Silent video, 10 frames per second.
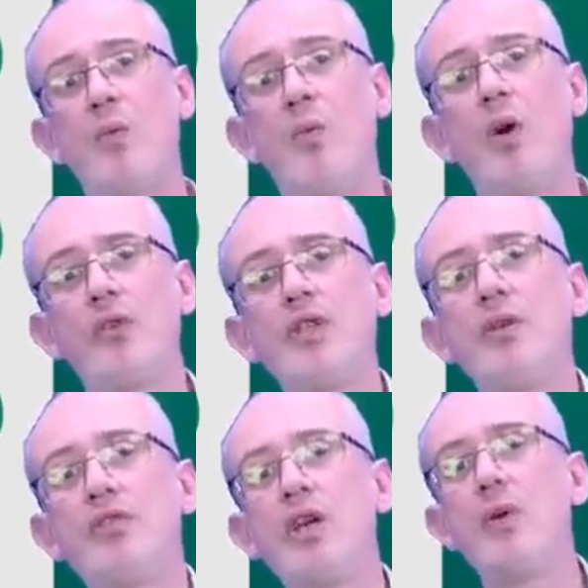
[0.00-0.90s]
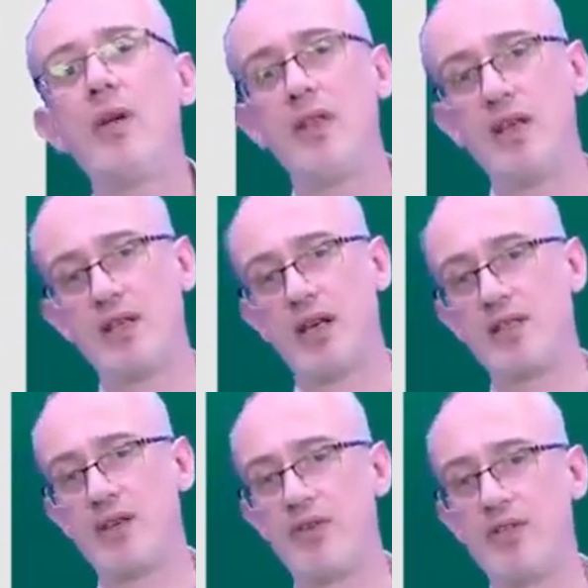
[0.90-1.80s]
What do you do in these
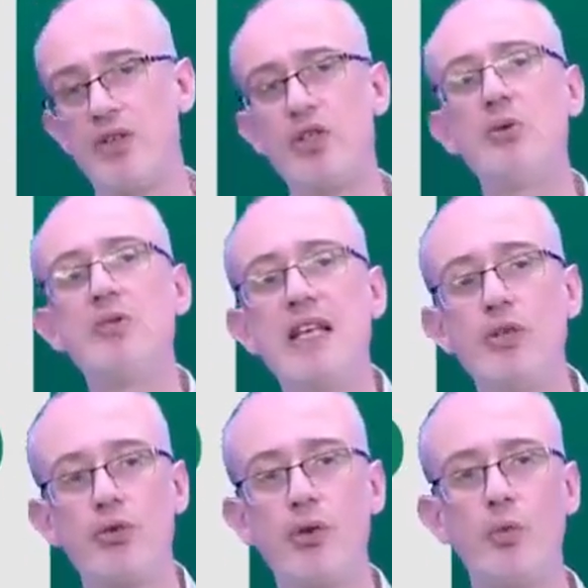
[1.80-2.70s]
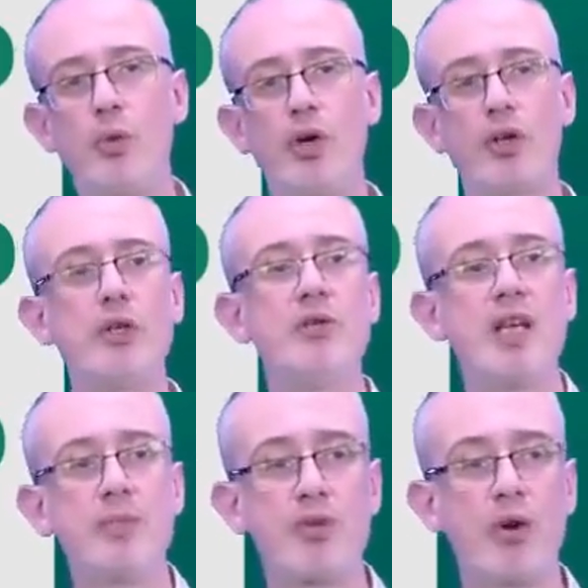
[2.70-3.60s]
activities? You did group work, you
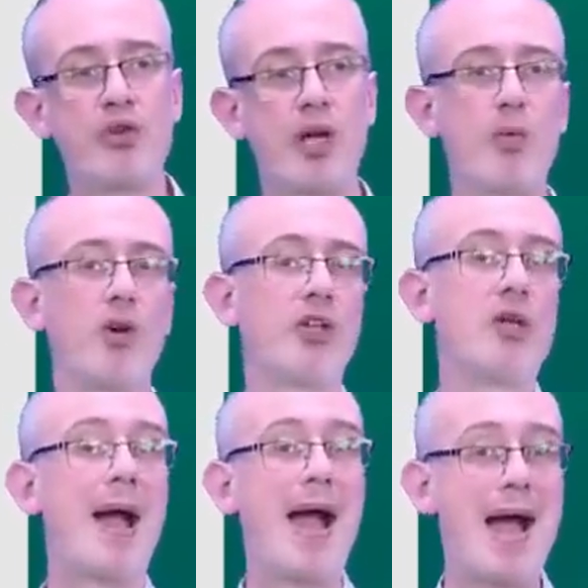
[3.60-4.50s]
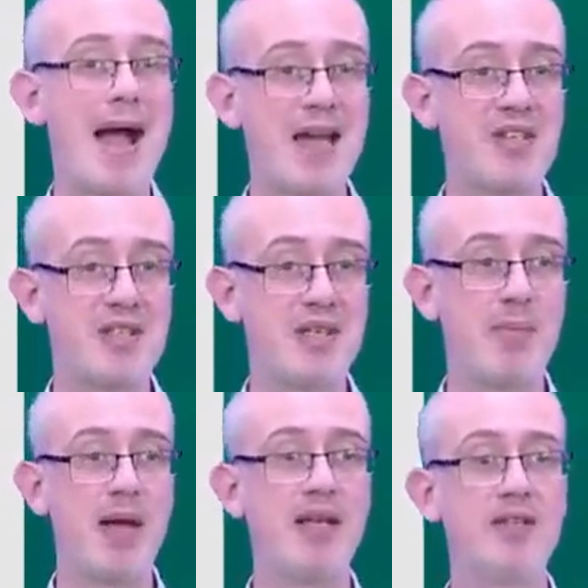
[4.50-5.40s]
did project work, you had a
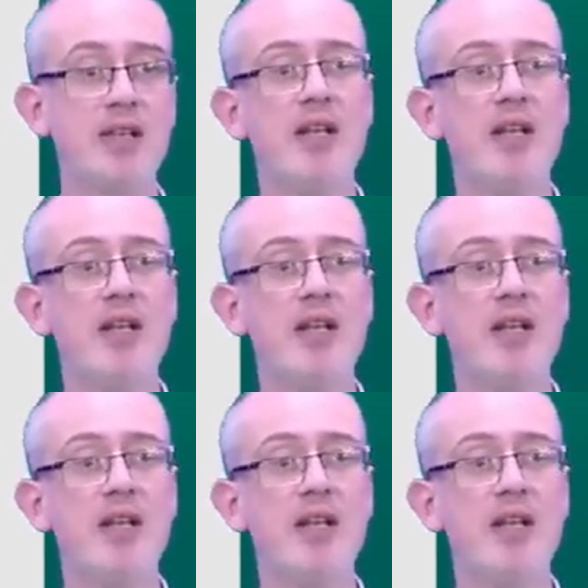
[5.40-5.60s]
debate,